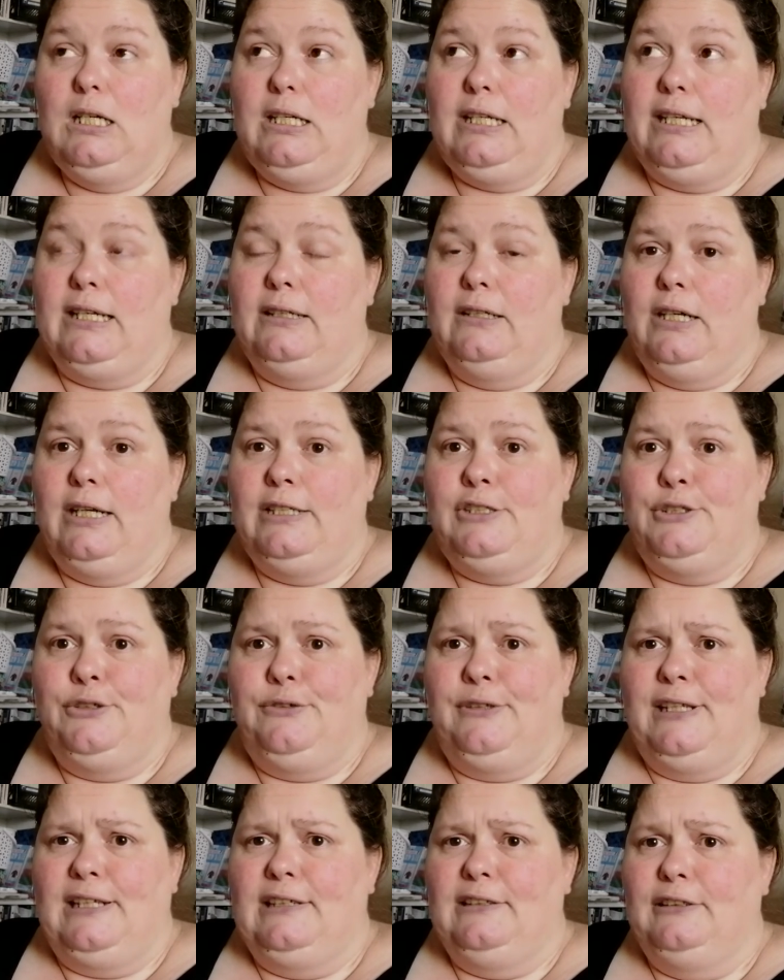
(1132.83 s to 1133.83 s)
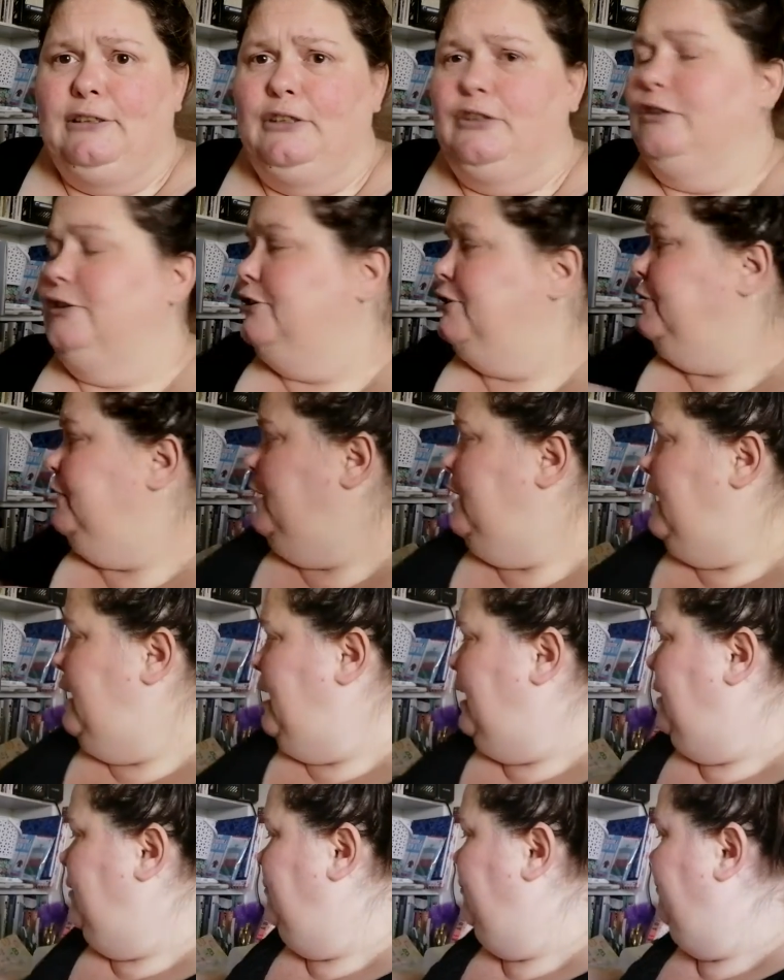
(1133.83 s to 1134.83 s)
yeah, I do that a lot.
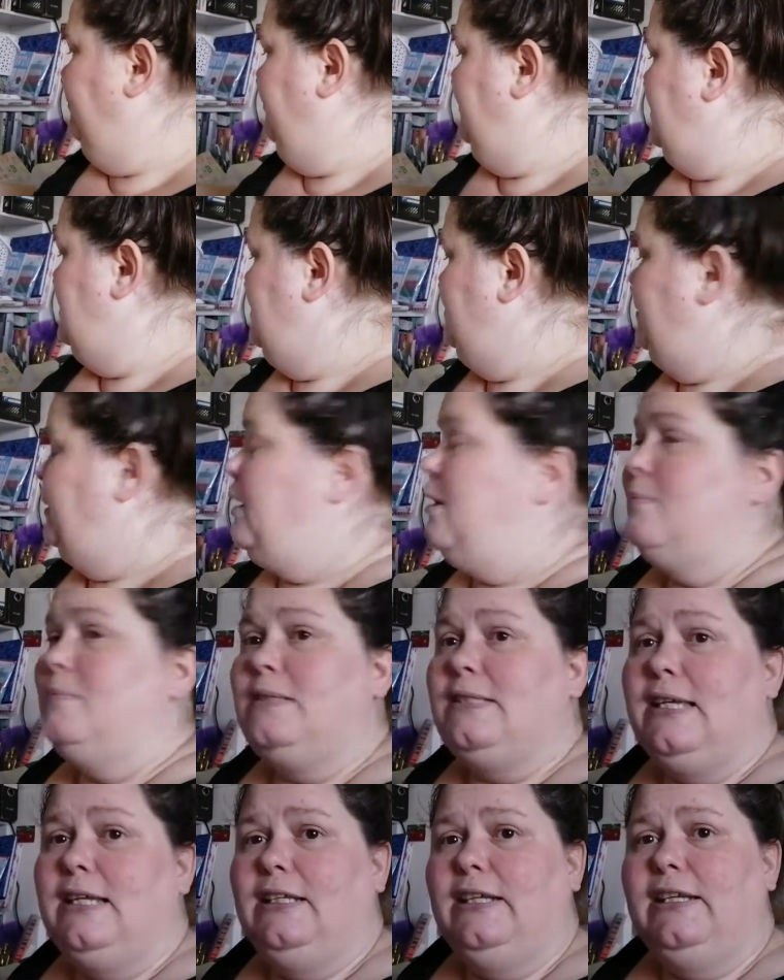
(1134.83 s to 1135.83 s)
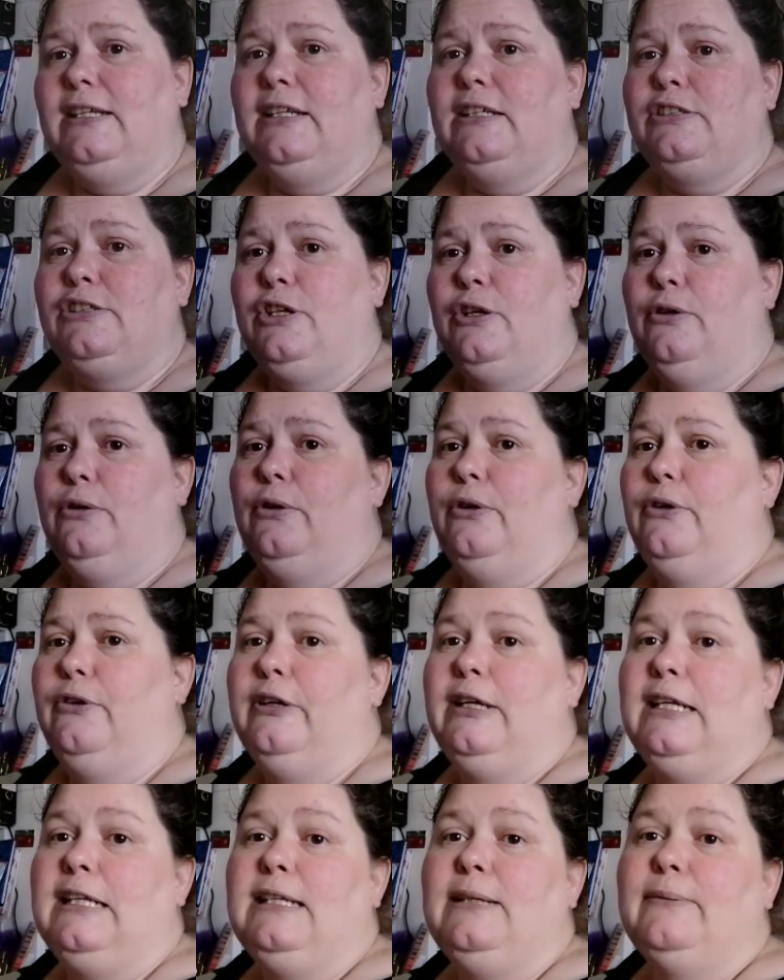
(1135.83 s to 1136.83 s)
But I'm sending it to her
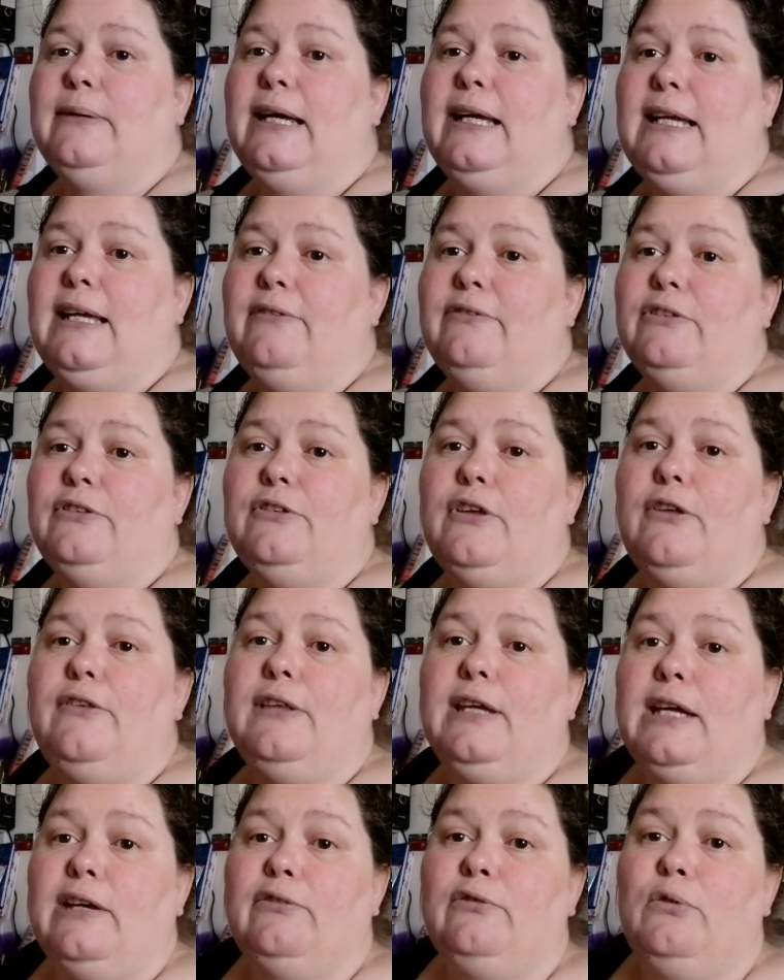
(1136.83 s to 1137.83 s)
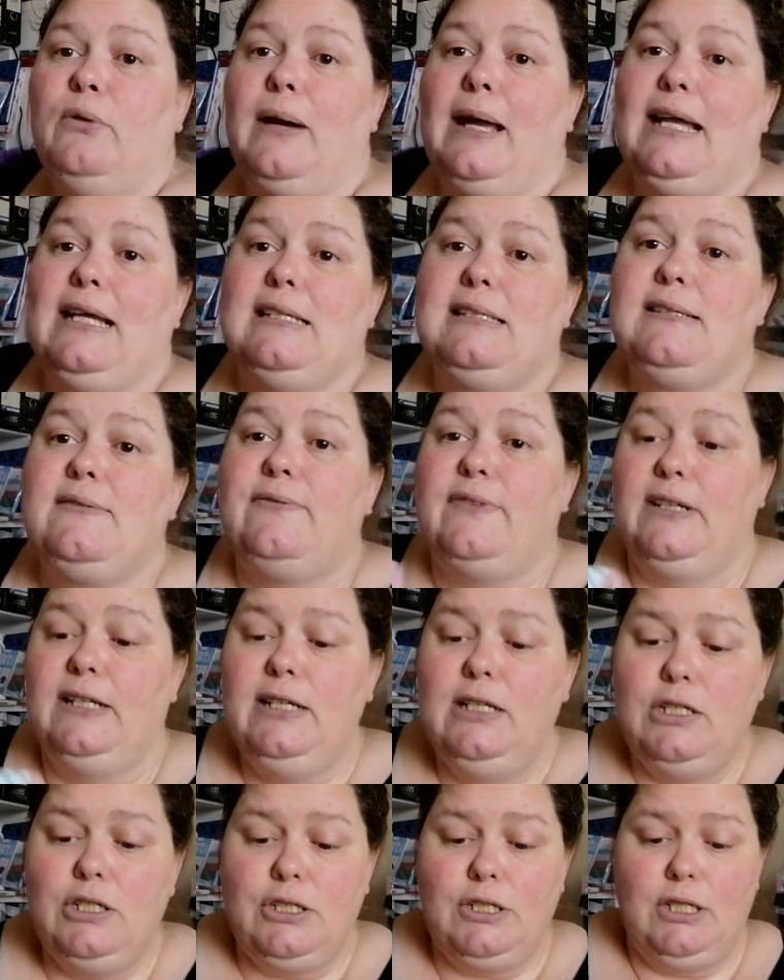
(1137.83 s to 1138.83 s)
anyway, even though the giveaway is
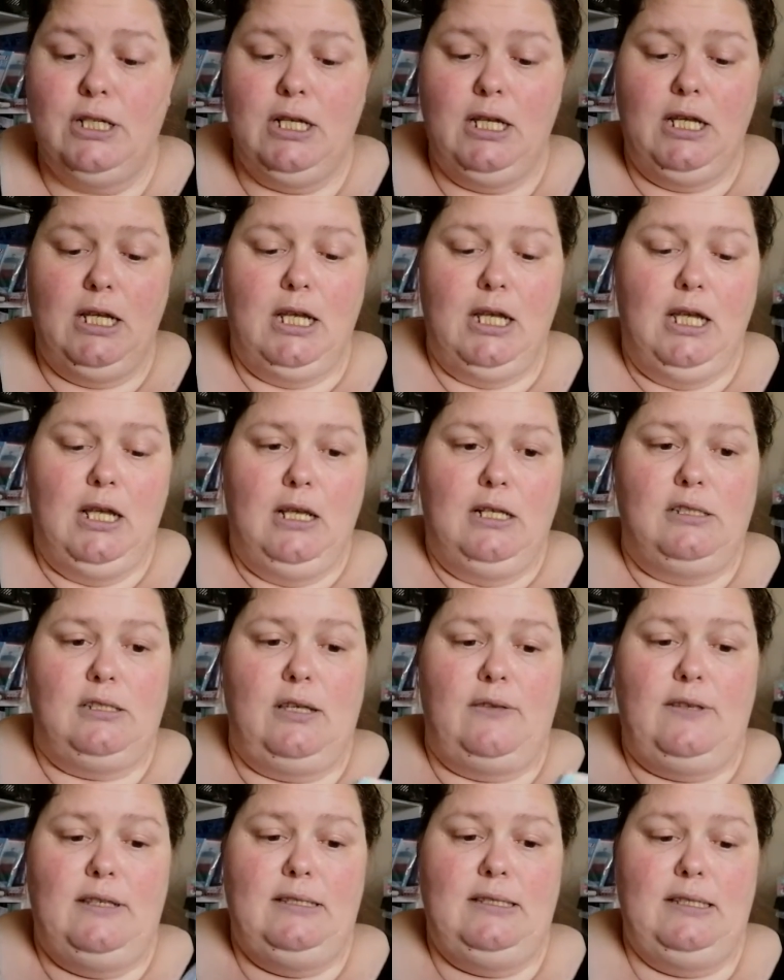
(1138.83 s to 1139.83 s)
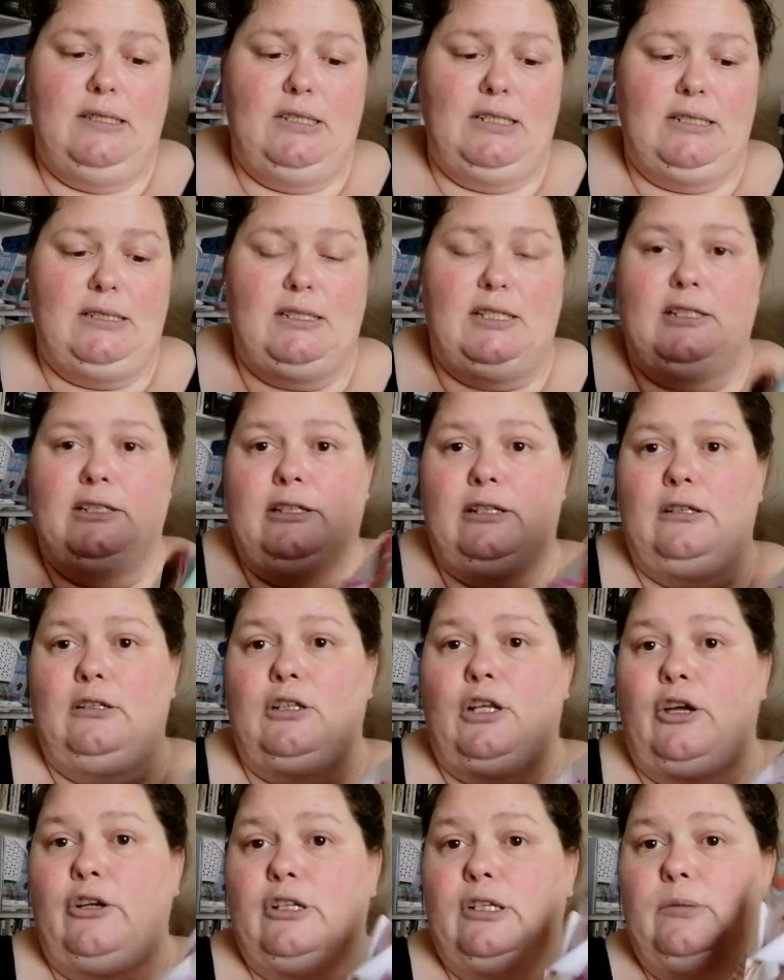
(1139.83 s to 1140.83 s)
finished. So this is just a little
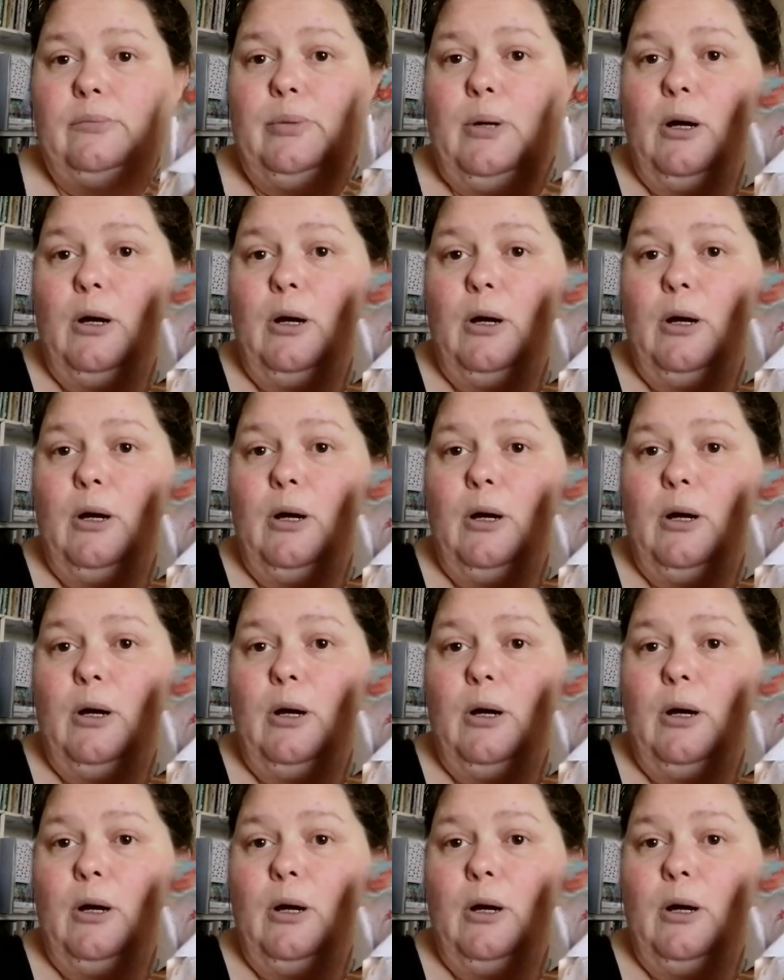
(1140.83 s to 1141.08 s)
loaded